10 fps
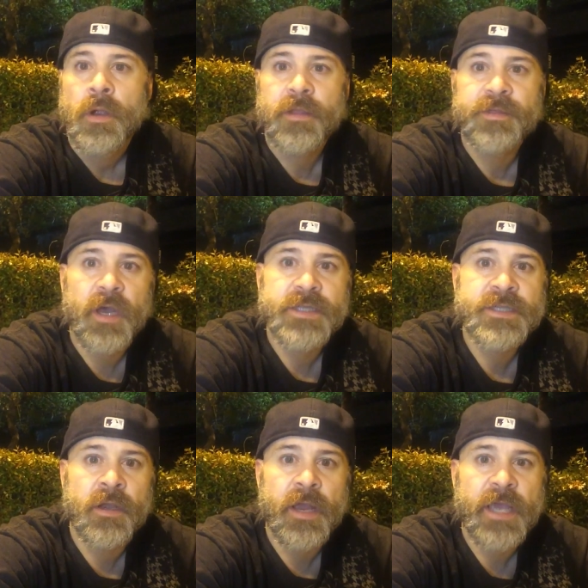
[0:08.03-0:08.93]
our thoughts
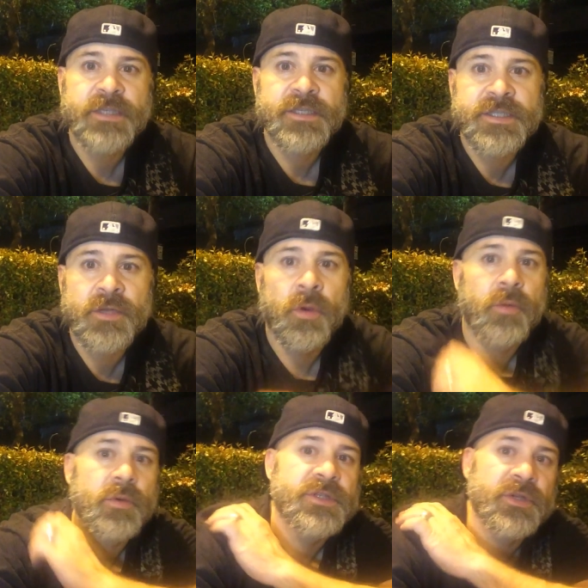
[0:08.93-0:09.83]
and our actions and what we're